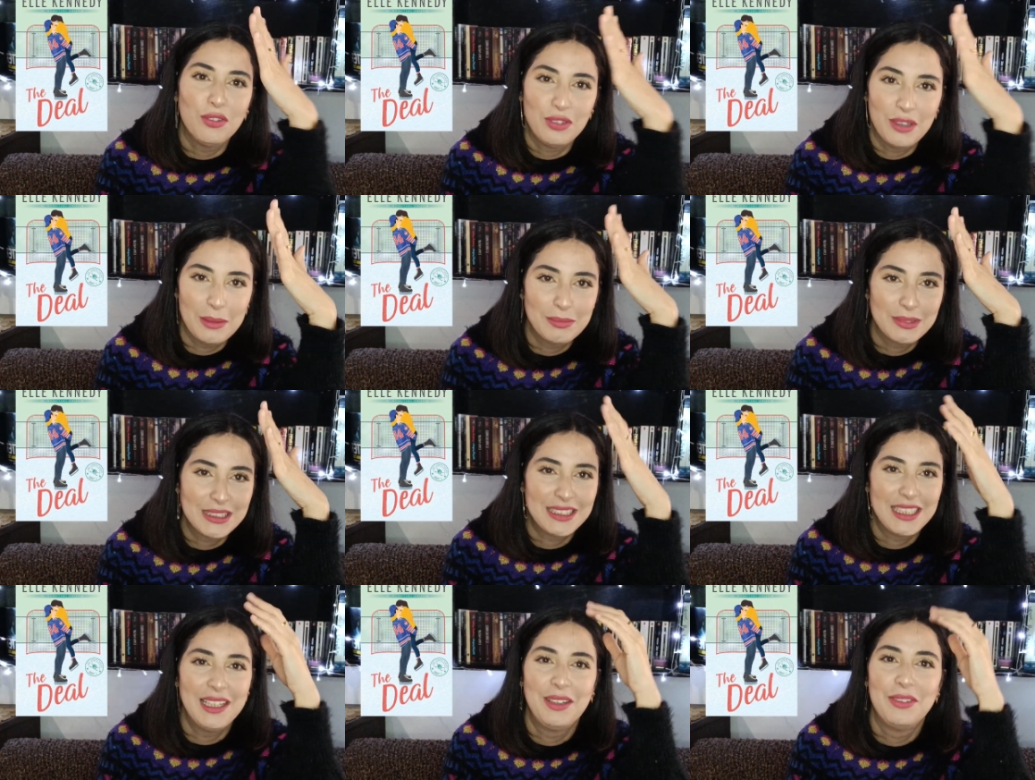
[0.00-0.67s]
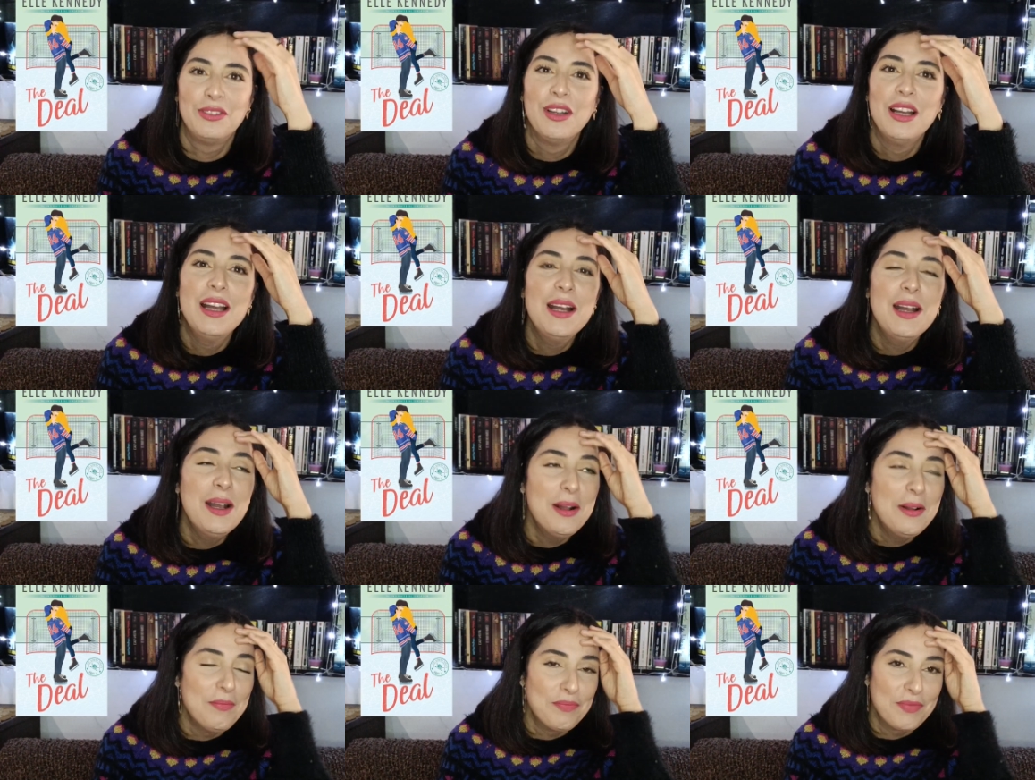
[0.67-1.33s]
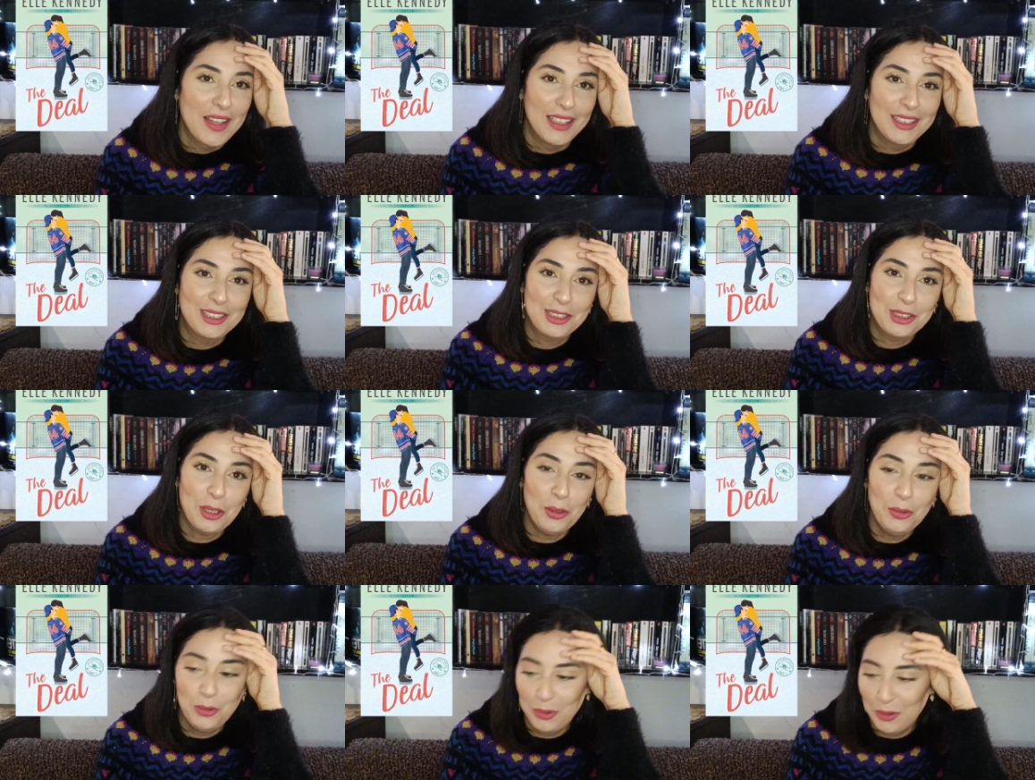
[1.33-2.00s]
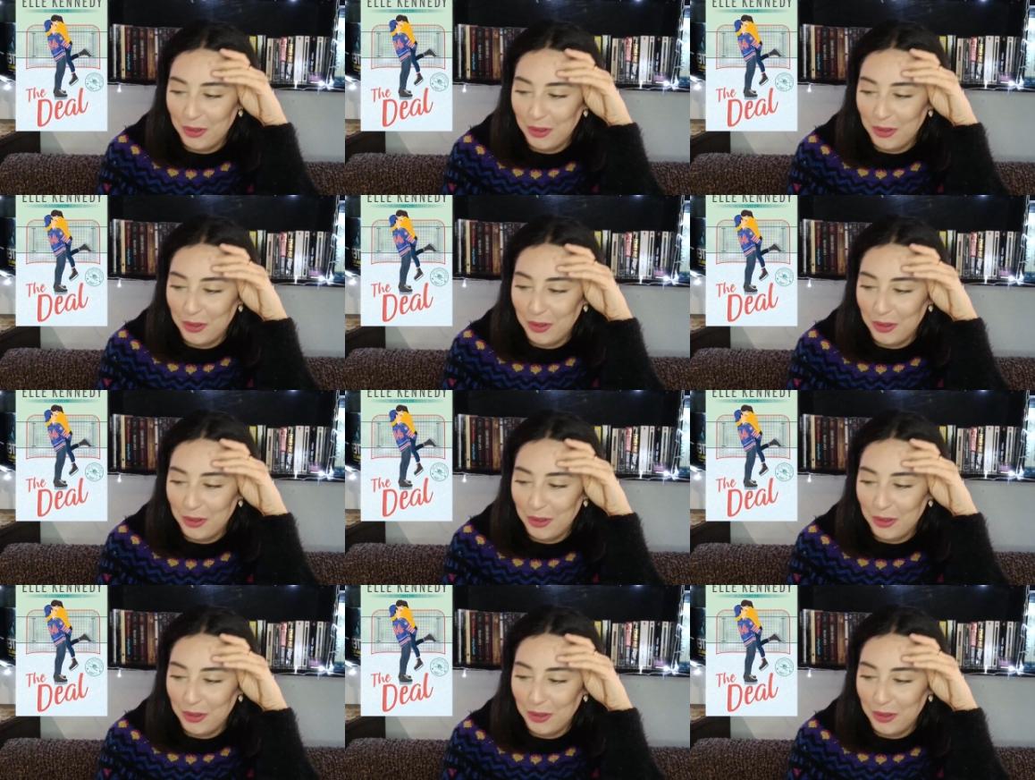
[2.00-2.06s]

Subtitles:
of himself so